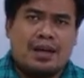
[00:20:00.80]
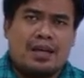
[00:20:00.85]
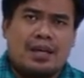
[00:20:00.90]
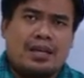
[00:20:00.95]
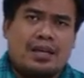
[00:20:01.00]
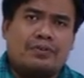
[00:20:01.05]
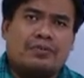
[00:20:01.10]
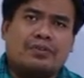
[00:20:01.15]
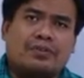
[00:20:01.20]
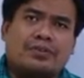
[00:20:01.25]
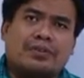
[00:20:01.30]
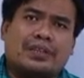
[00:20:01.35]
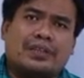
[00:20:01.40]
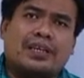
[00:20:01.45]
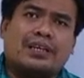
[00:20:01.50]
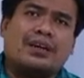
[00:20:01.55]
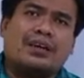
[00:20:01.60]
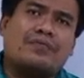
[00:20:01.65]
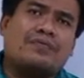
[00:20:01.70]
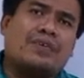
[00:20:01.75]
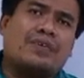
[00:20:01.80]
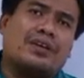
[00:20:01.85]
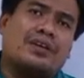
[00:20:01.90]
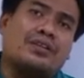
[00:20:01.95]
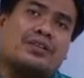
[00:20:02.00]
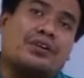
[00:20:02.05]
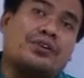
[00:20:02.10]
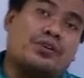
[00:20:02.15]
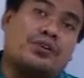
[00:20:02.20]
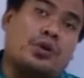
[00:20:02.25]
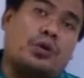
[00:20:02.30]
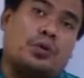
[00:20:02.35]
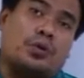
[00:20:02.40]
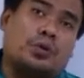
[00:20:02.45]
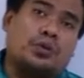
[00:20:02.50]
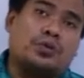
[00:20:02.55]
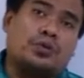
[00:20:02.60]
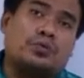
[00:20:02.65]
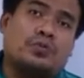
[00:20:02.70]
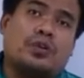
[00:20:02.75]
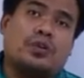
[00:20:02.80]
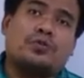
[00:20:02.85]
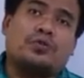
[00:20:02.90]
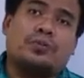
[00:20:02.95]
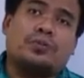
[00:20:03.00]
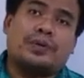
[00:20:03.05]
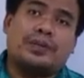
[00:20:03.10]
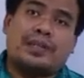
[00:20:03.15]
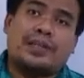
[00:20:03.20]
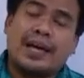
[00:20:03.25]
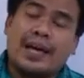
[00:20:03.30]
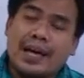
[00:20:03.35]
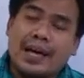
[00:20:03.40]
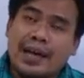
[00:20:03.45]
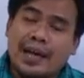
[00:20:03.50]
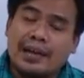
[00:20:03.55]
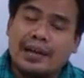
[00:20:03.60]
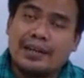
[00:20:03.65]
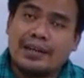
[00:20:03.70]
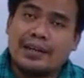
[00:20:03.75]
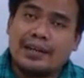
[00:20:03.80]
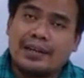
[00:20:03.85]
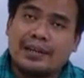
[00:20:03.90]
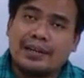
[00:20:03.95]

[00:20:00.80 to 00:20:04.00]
If you could think of another rose, what could be that?